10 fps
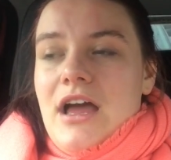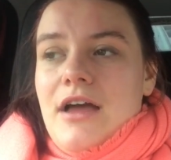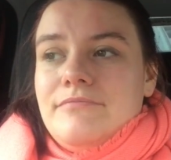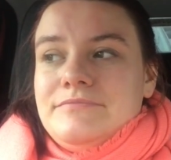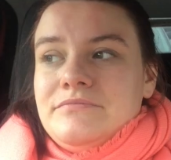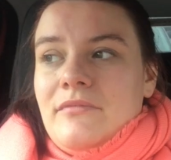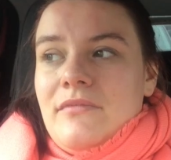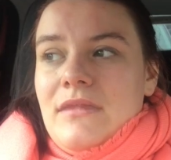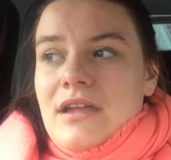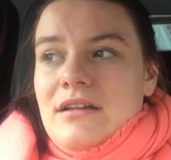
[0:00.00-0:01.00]

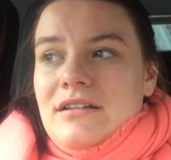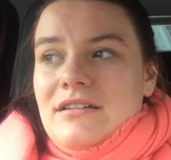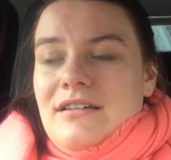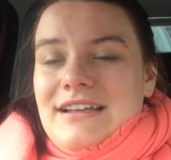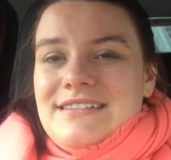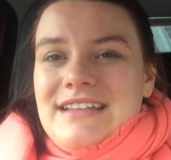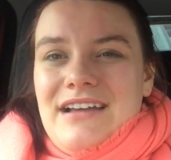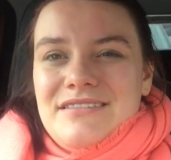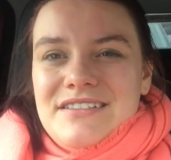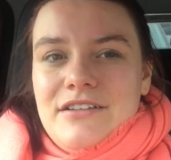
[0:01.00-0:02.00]
like
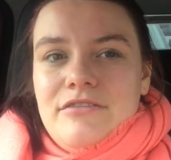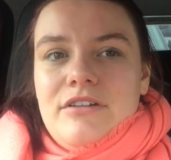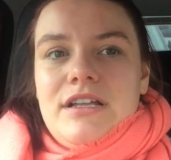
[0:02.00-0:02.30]
salsa